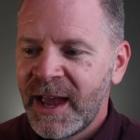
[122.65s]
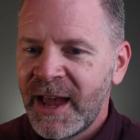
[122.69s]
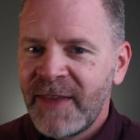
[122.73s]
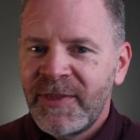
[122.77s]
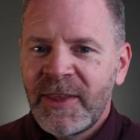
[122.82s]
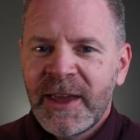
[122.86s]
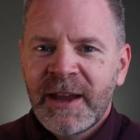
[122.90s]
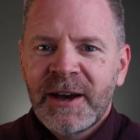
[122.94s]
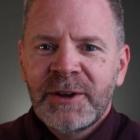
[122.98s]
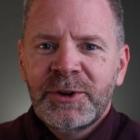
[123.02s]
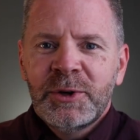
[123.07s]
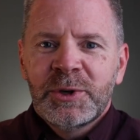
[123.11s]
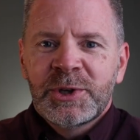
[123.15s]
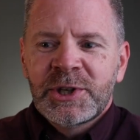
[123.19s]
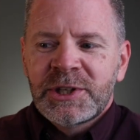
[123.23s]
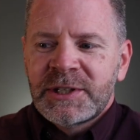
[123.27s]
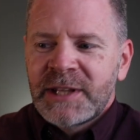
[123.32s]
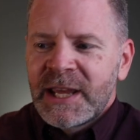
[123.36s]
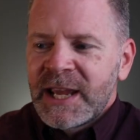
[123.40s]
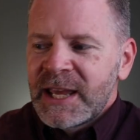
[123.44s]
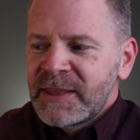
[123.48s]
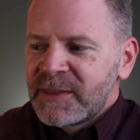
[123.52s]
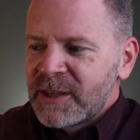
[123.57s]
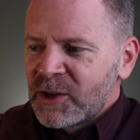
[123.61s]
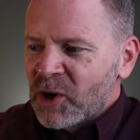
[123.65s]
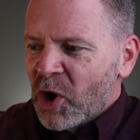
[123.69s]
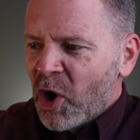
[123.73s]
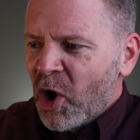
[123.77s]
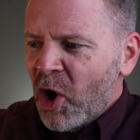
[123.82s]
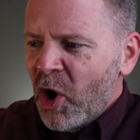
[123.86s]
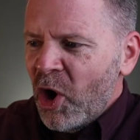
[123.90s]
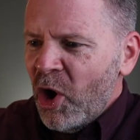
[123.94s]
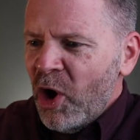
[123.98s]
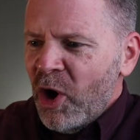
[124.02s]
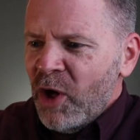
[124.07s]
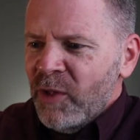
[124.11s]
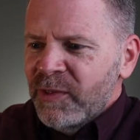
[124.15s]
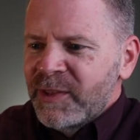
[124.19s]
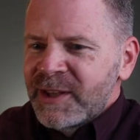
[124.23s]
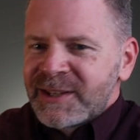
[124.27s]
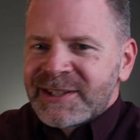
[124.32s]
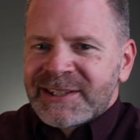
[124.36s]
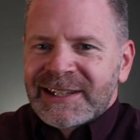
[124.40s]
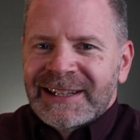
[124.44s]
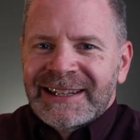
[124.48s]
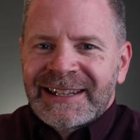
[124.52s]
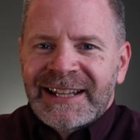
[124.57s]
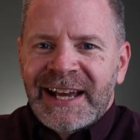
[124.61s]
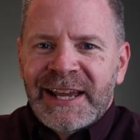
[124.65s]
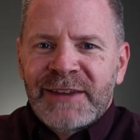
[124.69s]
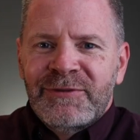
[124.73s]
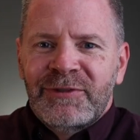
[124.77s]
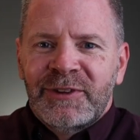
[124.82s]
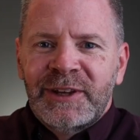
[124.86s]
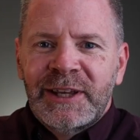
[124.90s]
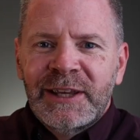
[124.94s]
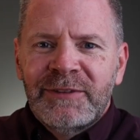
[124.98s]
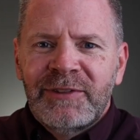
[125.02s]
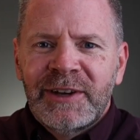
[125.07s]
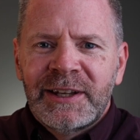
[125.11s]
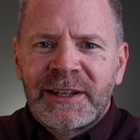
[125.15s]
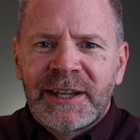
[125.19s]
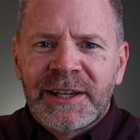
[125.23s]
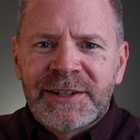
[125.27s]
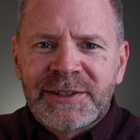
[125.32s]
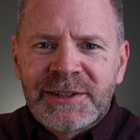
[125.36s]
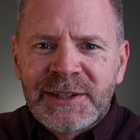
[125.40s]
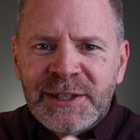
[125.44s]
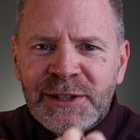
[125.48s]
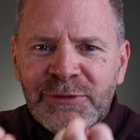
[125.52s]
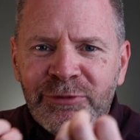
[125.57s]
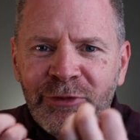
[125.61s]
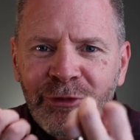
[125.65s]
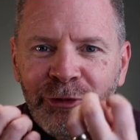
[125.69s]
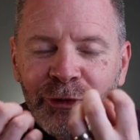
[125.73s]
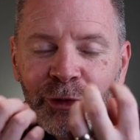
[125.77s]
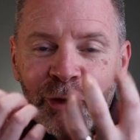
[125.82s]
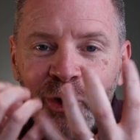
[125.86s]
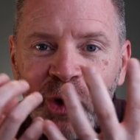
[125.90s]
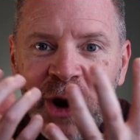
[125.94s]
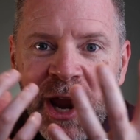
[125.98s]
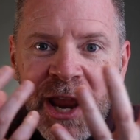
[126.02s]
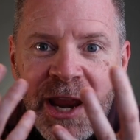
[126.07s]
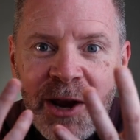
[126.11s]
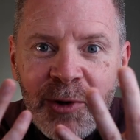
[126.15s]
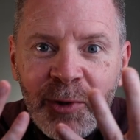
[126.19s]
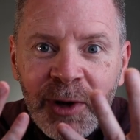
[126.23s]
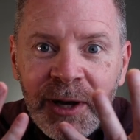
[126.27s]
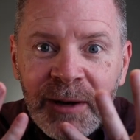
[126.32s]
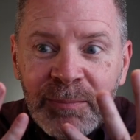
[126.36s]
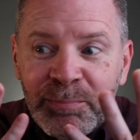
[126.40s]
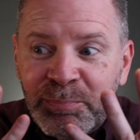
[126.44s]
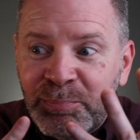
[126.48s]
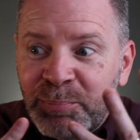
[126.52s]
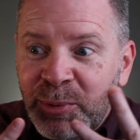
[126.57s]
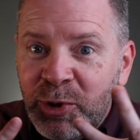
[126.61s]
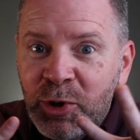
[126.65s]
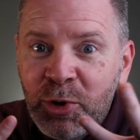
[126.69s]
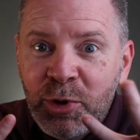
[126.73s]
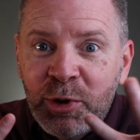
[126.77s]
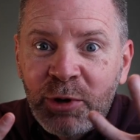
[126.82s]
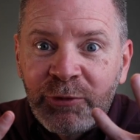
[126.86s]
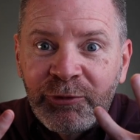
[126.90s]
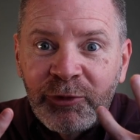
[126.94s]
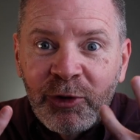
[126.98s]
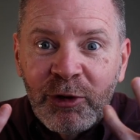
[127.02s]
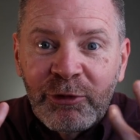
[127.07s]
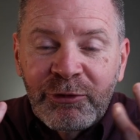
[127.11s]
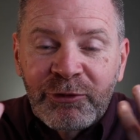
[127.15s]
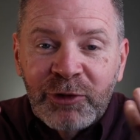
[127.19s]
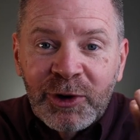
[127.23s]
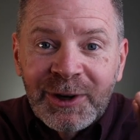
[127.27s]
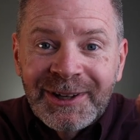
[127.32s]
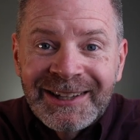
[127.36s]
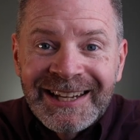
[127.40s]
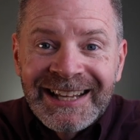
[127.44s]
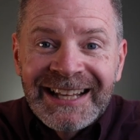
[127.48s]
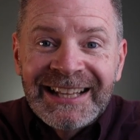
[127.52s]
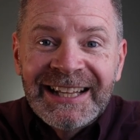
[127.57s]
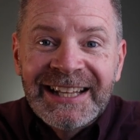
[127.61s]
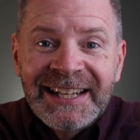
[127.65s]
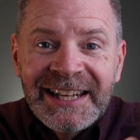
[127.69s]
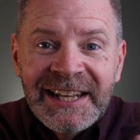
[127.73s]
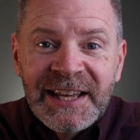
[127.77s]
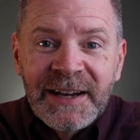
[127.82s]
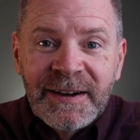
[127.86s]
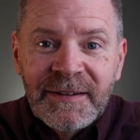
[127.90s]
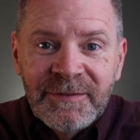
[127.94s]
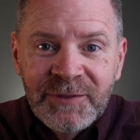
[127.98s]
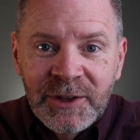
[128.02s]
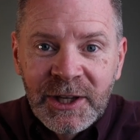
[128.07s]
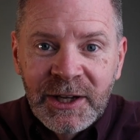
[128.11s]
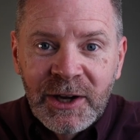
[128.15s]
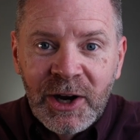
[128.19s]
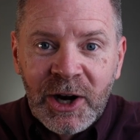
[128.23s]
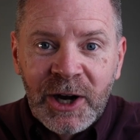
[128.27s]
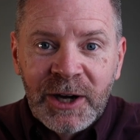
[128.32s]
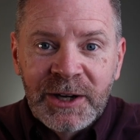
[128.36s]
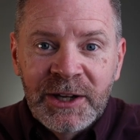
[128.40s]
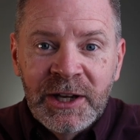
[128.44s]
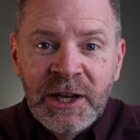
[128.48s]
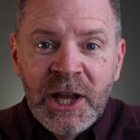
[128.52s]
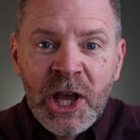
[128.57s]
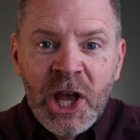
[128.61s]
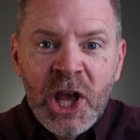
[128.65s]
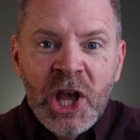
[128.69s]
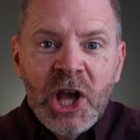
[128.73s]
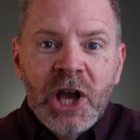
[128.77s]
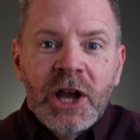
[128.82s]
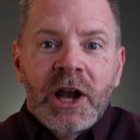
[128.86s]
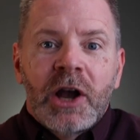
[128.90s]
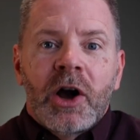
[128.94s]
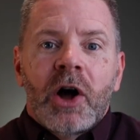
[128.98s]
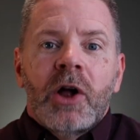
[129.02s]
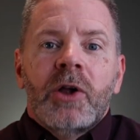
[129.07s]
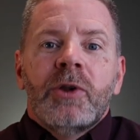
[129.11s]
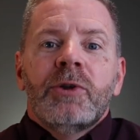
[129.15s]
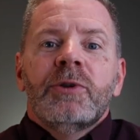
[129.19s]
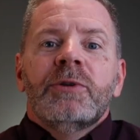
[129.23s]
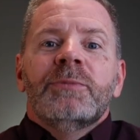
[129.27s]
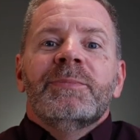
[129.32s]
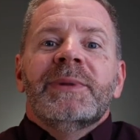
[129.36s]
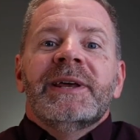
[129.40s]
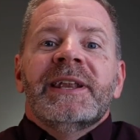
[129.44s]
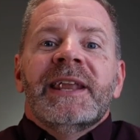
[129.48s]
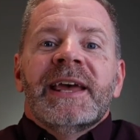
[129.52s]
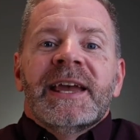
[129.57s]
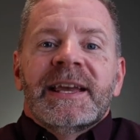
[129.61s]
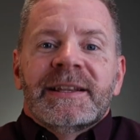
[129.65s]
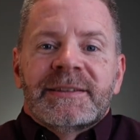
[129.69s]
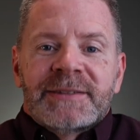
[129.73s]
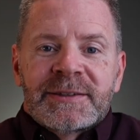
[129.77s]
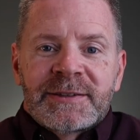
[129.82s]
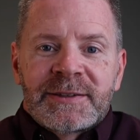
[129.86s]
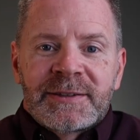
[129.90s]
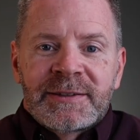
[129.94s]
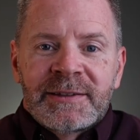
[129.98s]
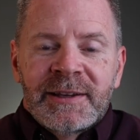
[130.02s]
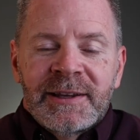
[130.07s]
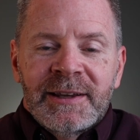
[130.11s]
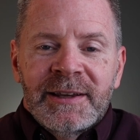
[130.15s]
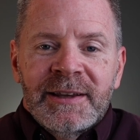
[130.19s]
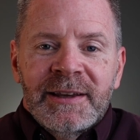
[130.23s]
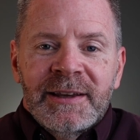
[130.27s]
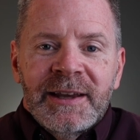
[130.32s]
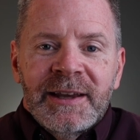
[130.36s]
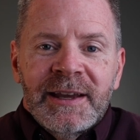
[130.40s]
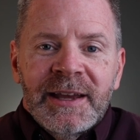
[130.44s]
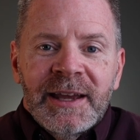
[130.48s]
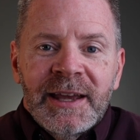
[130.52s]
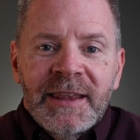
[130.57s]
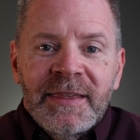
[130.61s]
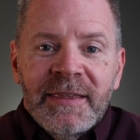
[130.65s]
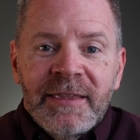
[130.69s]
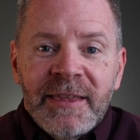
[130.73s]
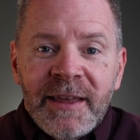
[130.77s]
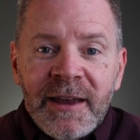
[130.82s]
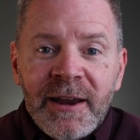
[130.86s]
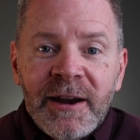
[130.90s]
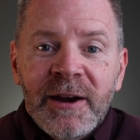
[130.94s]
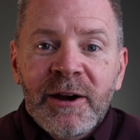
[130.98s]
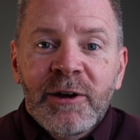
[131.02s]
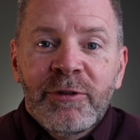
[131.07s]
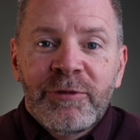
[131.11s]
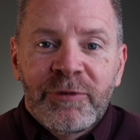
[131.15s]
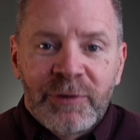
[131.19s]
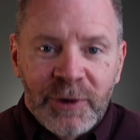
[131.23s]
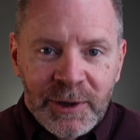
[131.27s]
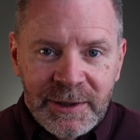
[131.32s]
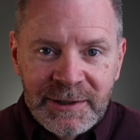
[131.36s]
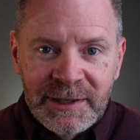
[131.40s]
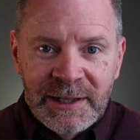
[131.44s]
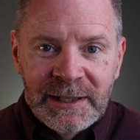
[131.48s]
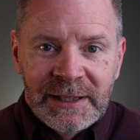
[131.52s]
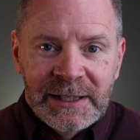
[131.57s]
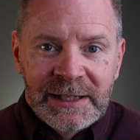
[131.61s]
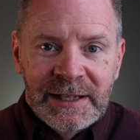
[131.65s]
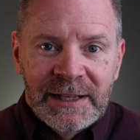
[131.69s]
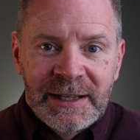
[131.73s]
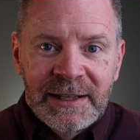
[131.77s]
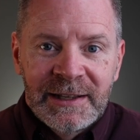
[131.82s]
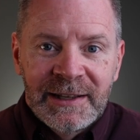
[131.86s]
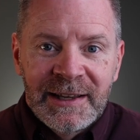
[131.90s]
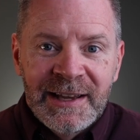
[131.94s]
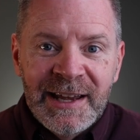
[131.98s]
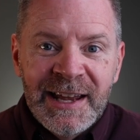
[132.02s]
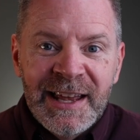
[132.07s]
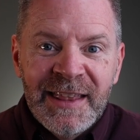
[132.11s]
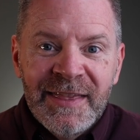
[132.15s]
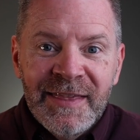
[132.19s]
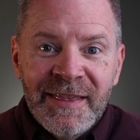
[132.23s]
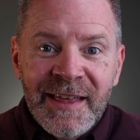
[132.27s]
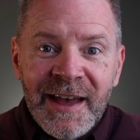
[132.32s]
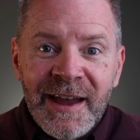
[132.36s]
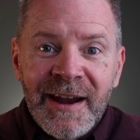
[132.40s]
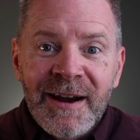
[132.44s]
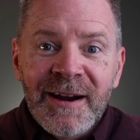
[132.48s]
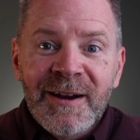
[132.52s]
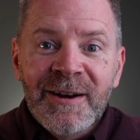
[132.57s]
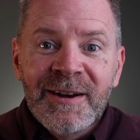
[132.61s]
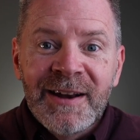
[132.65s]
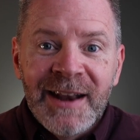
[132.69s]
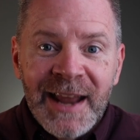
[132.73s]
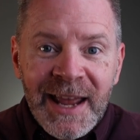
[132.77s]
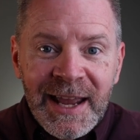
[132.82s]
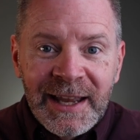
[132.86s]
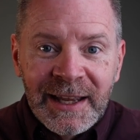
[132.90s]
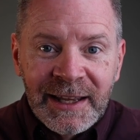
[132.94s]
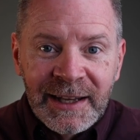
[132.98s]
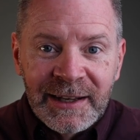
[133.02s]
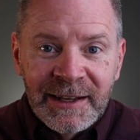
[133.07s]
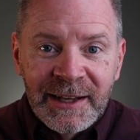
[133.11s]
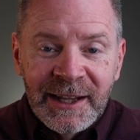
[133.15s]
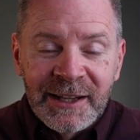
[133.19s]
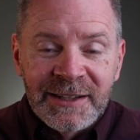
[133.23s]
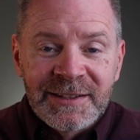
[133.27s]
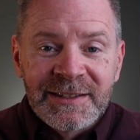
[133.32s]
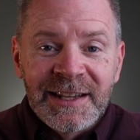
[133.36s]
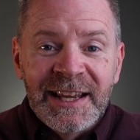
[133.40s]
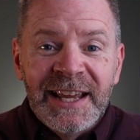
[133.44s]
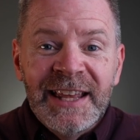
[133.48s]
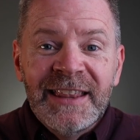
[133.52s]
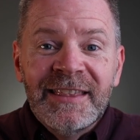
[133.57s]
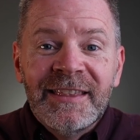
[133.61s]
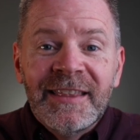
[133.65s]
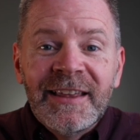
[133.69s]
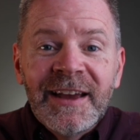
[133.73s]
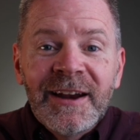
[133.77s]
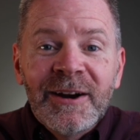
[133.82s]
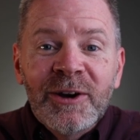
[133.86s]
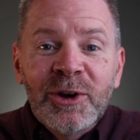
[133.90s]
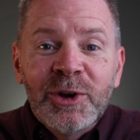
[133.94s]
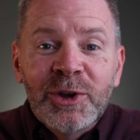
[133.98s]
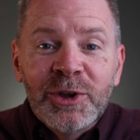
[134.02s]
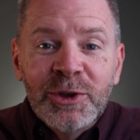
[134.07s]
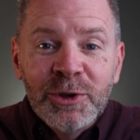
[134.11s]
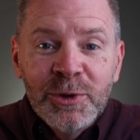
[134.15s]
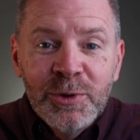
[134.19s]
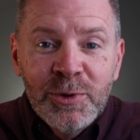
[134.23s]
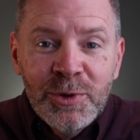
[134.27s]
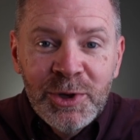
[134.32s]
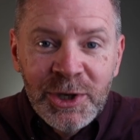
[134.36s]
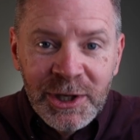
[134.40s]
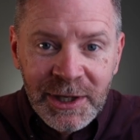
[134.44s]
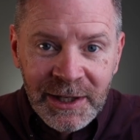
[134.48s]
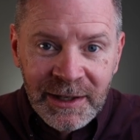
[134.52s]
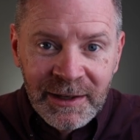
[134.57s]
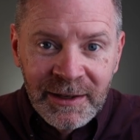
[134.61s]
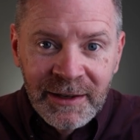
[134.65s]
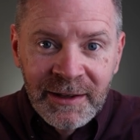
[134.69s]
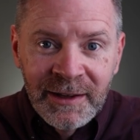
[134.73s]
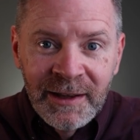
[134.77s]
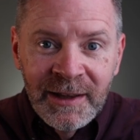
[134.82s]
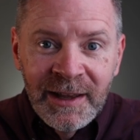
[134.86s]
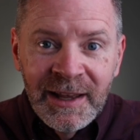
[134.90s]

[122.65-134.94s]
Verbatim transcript: And they understand that all this life givingness, this fragrant, beautiful fertility of the garden culminates in their fertility, in their nakedness, in their union,